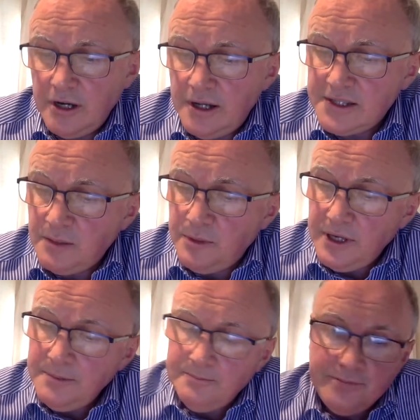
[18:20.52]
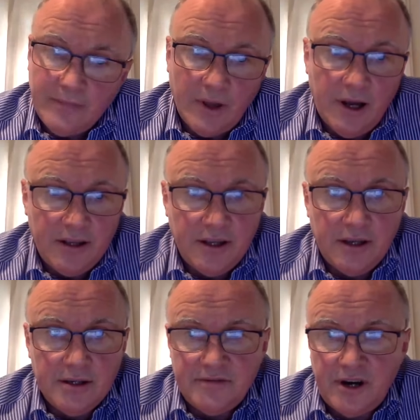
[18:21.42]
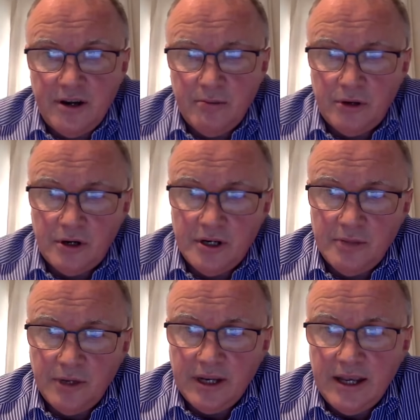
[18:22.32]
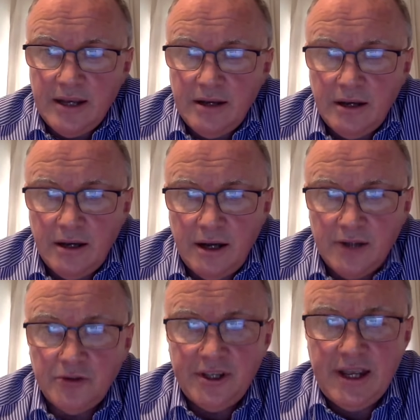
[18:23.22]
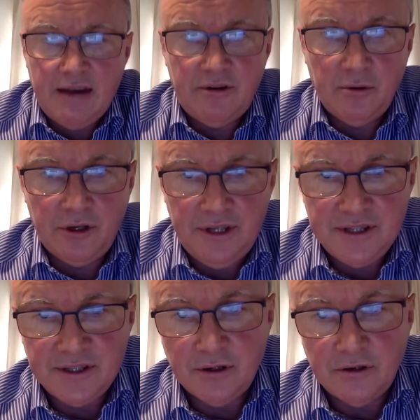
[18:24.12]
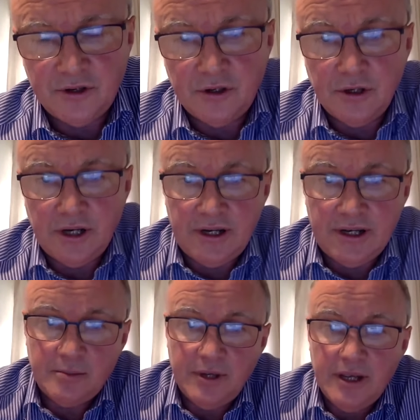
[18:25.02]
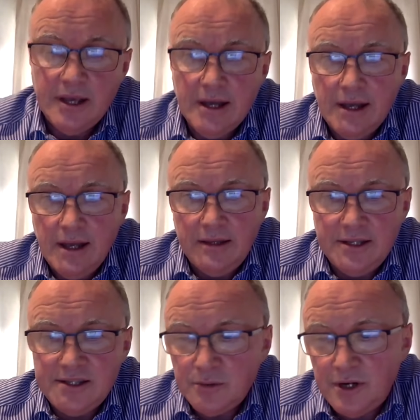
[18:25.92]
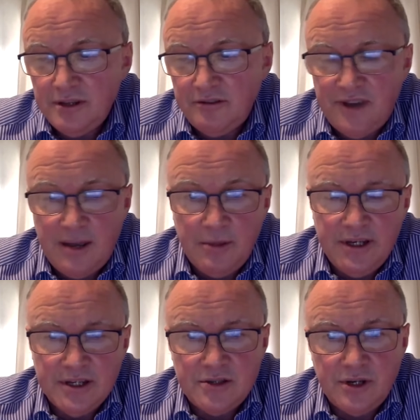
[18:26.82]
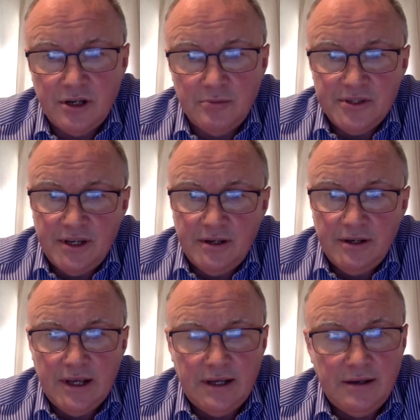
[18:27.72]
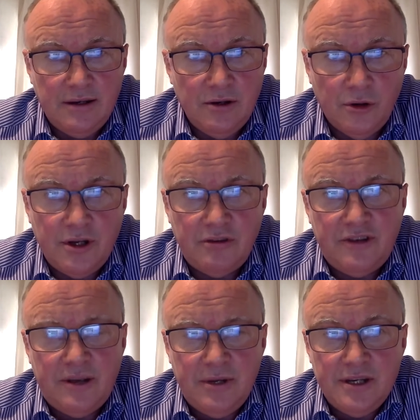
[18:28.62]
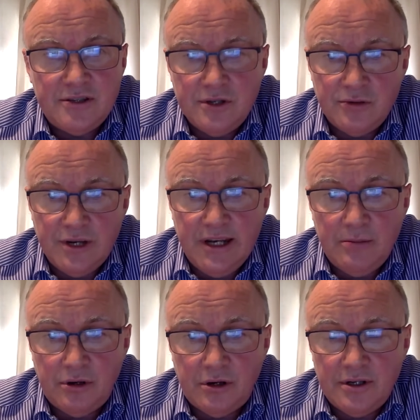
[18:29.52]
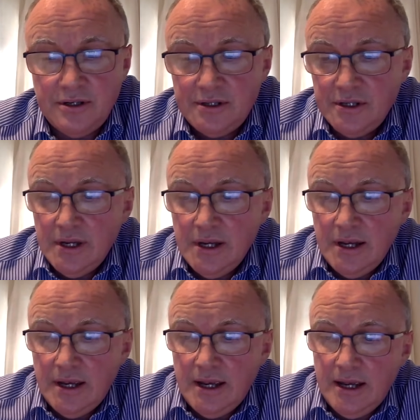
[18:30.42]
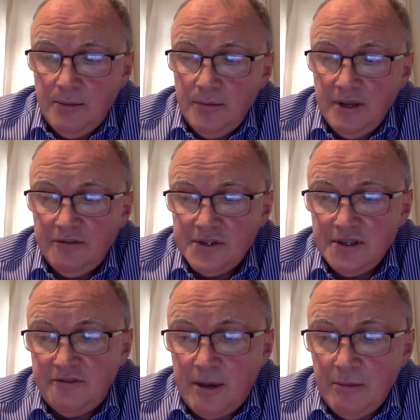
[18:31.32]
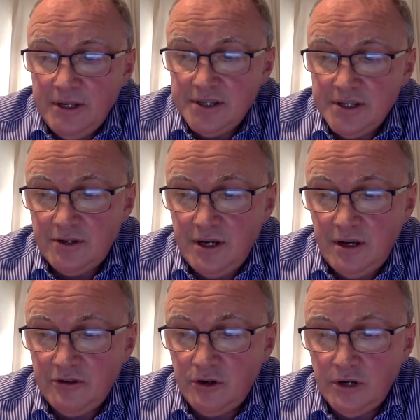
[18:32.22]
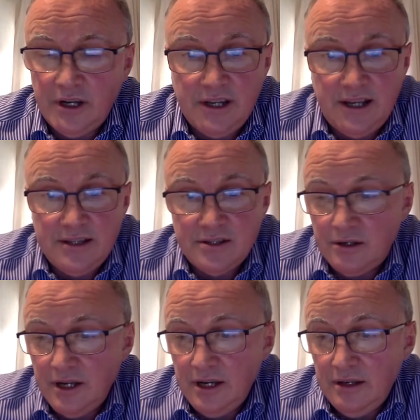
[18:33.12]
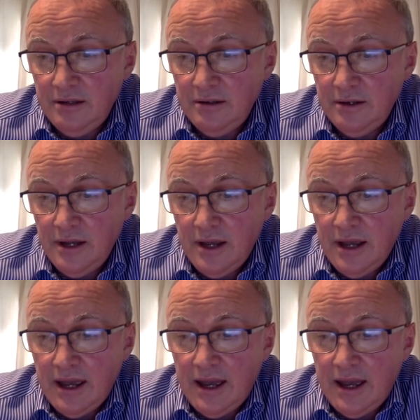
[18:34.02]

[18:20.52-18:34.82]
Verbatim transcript: Colonoscopy, I think, is very important. But again, I don't think everyone needs to go for a colonoscopy. This is where the family history comes in, and knowing your family history is really important. Um, if there's a family history of colon cancer in